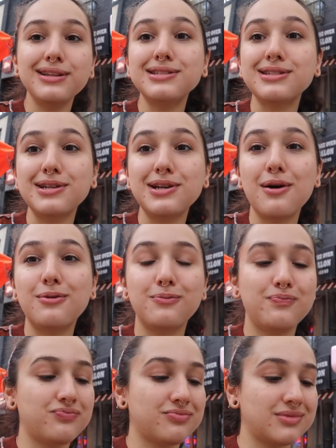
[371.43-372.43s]
least I know
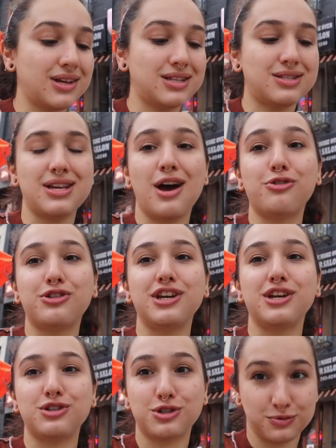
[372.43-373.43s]
it's
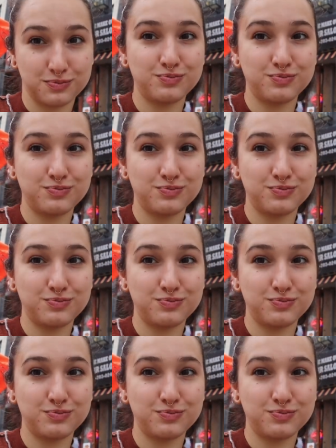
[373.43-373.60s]
healthy-ish.